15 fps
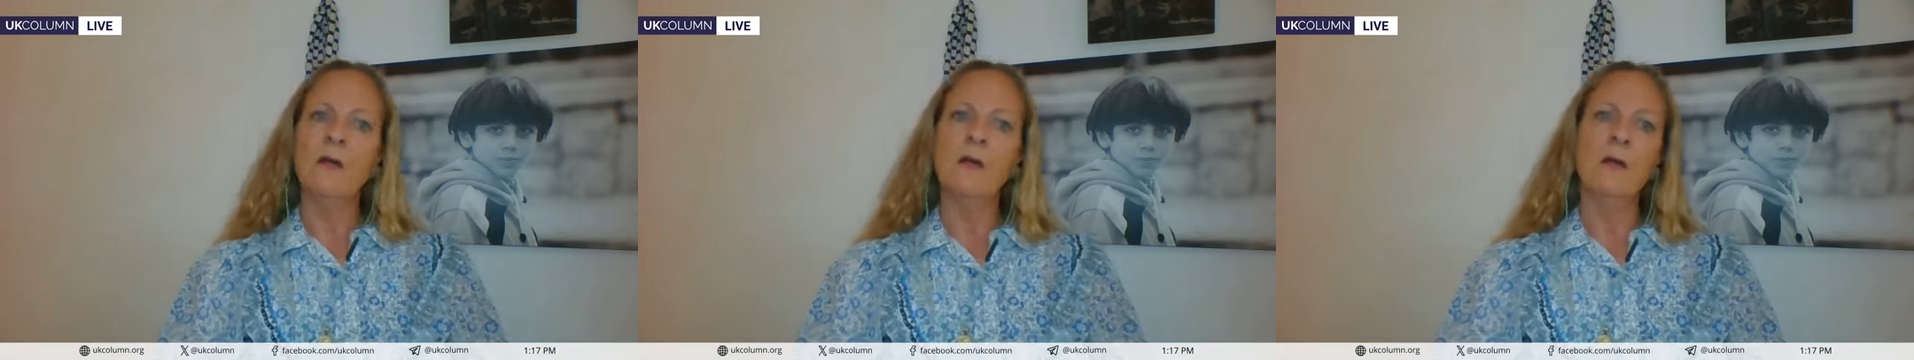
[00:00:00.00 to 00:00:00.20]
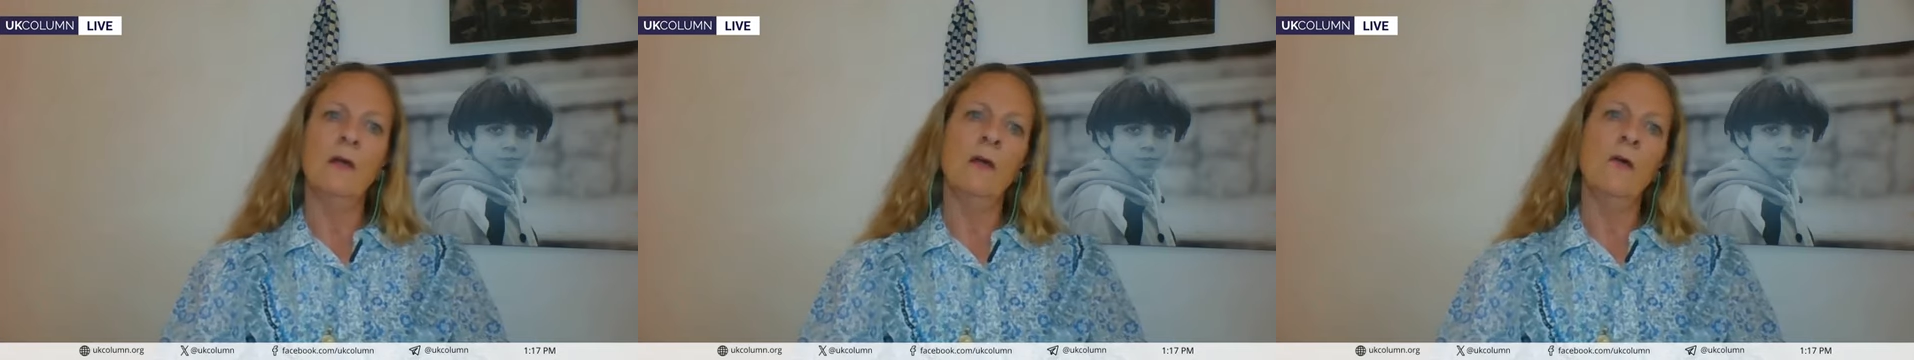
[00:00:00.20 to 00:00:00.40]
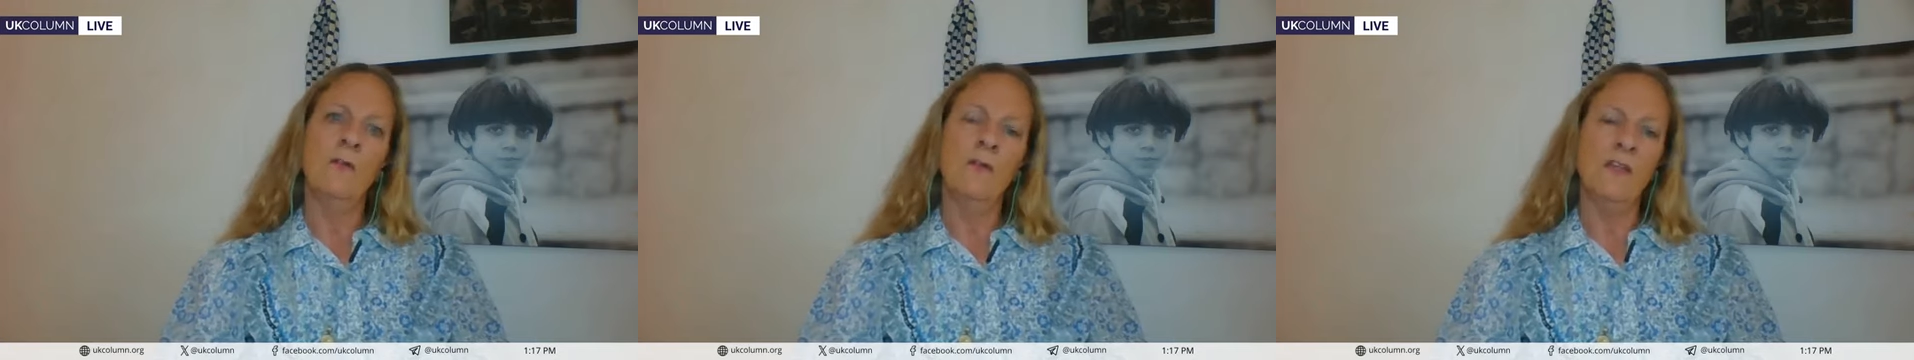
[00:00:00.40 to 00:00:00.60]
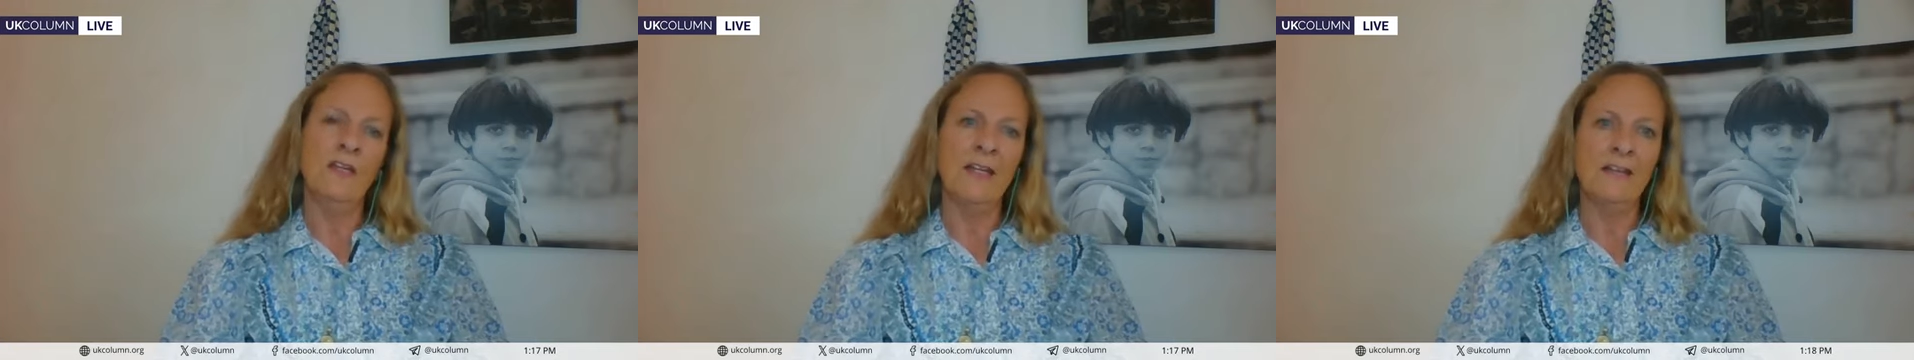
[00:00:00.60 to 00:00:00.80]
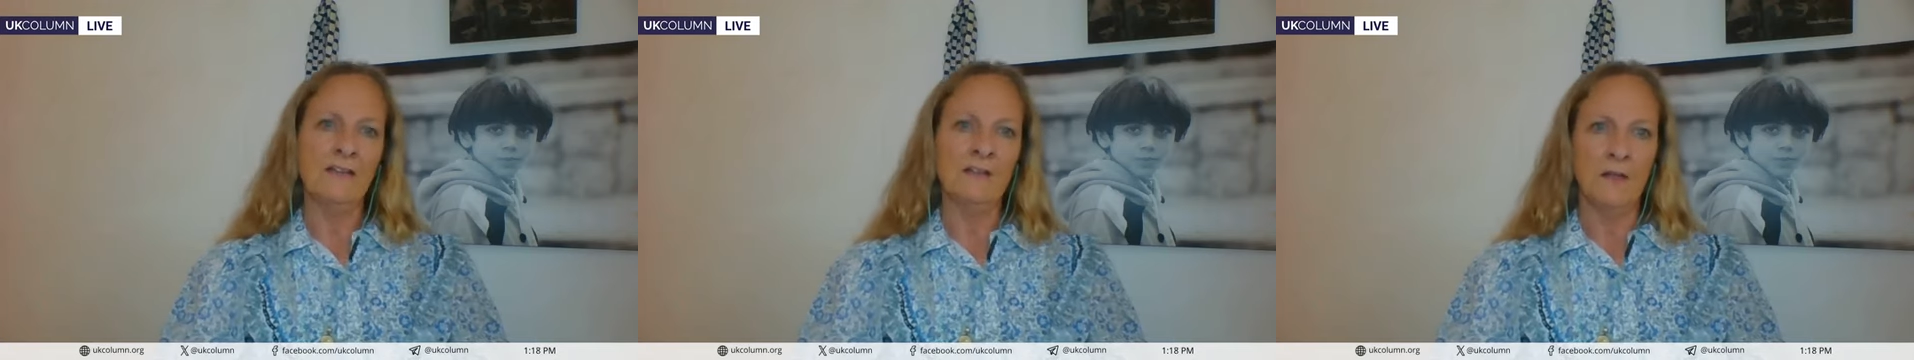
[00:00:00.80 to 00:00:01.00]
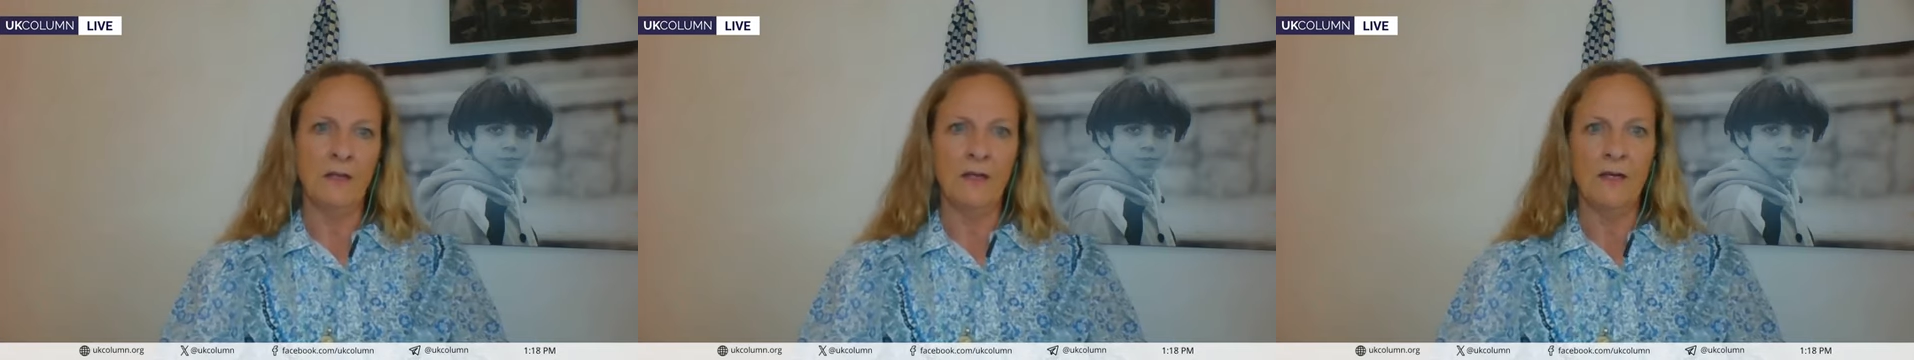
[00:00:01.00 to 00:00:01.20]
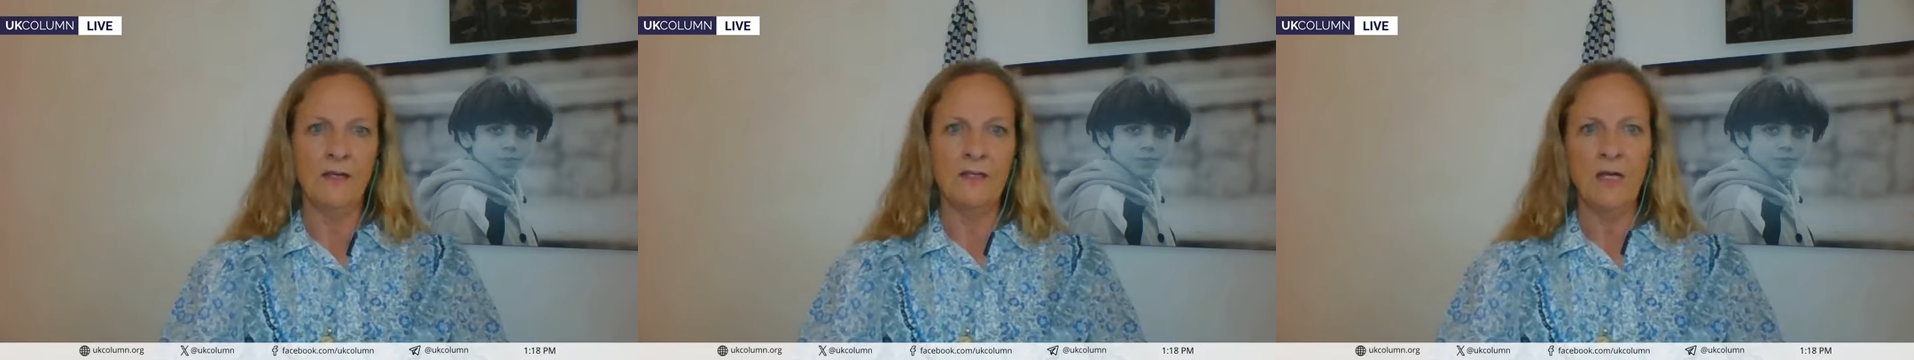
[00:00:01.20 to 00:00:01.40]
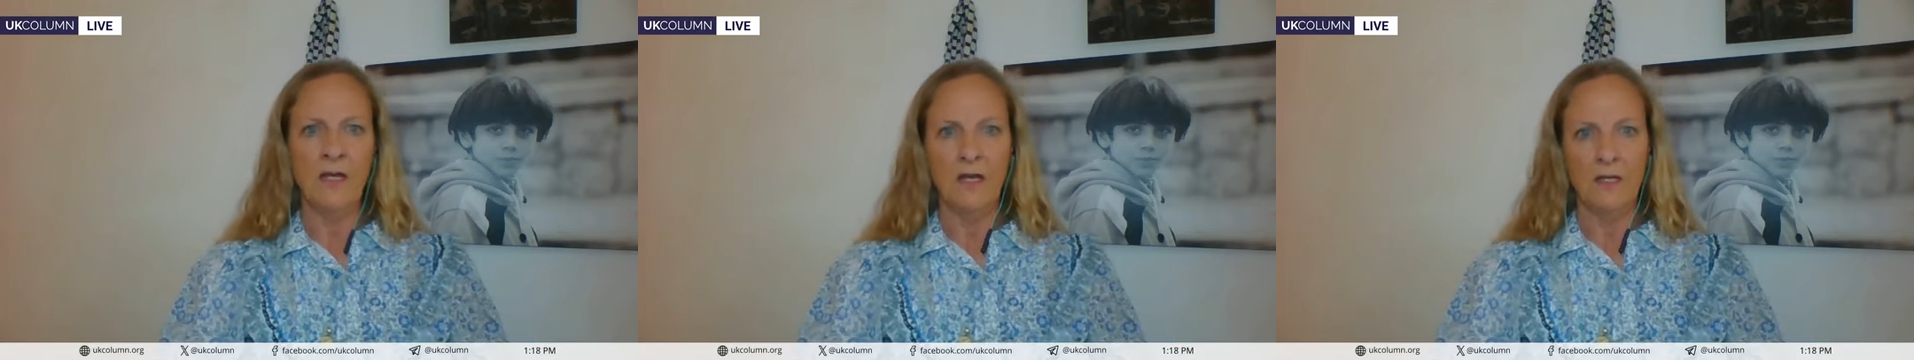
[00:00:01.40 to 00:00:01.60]
on the next
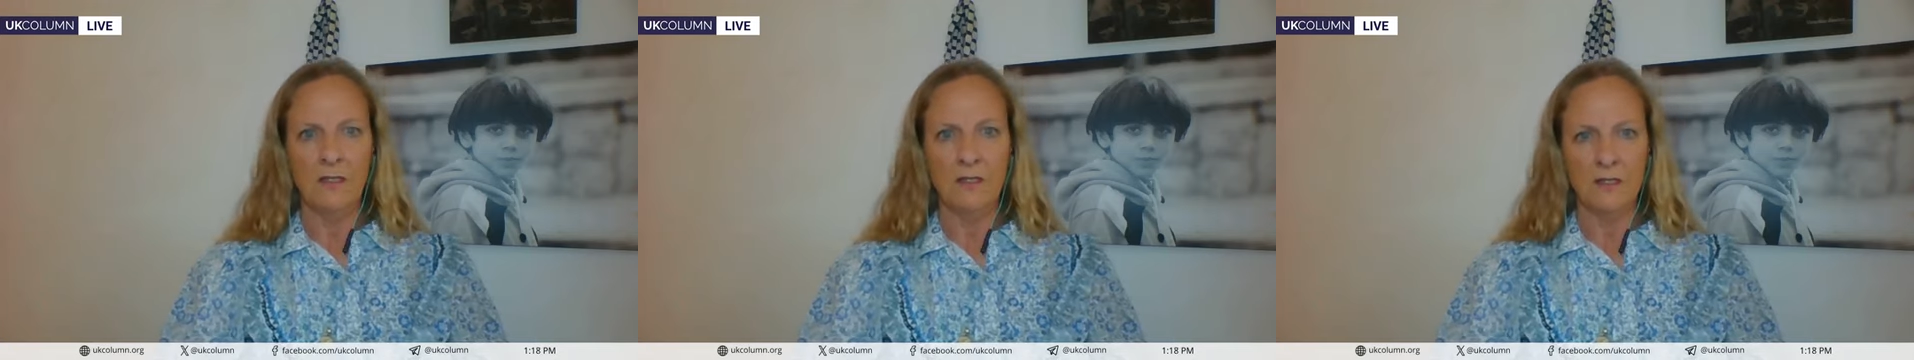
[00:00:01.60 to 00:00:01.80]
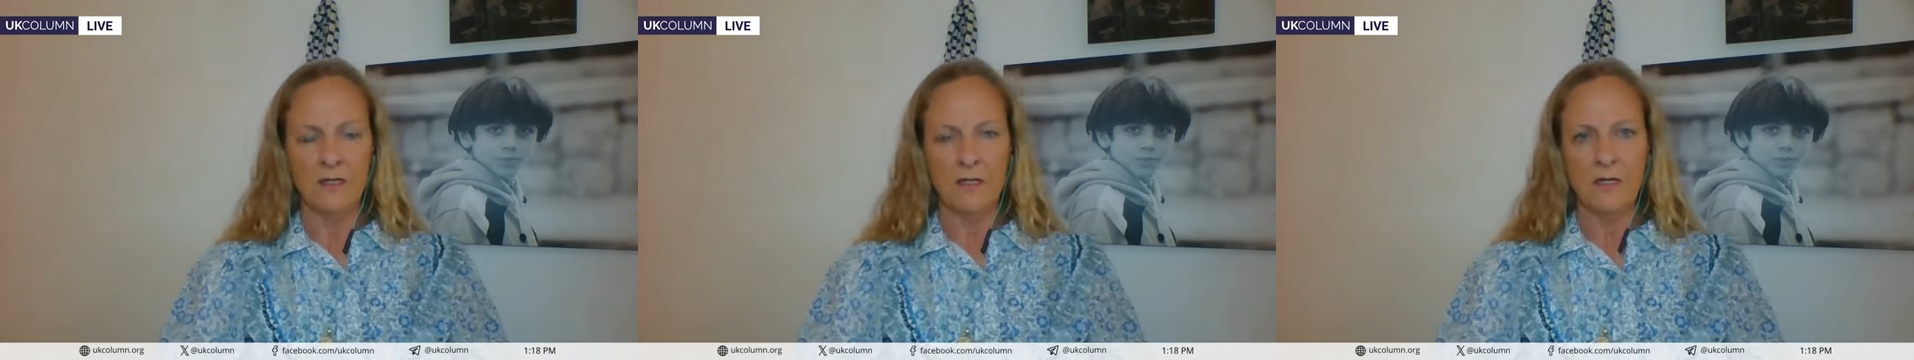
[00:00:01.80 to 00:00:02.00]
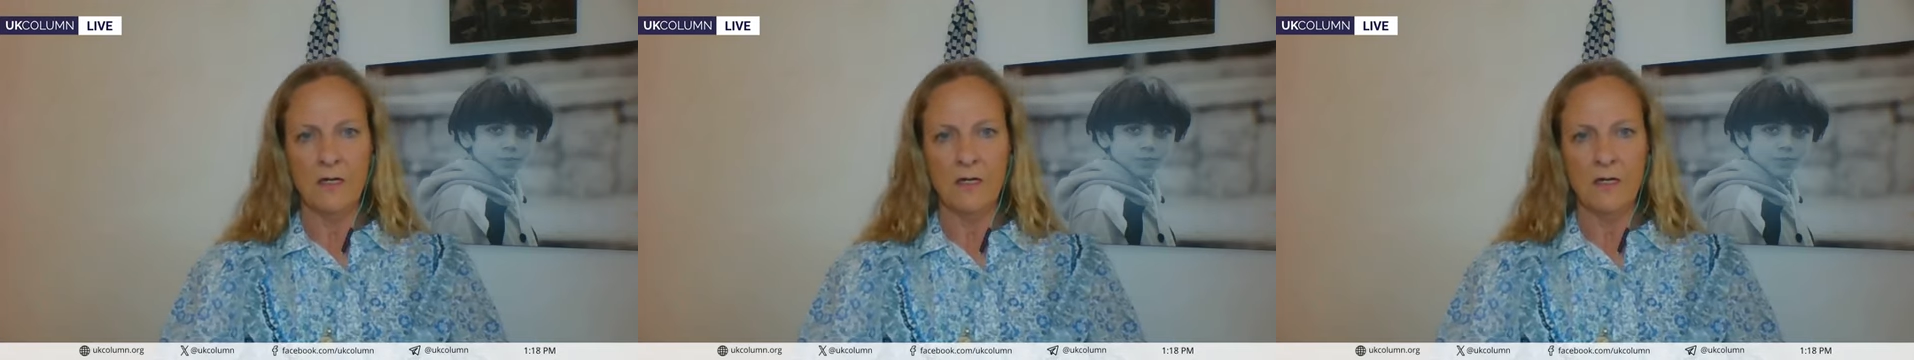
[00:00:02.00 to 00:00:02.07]
slide in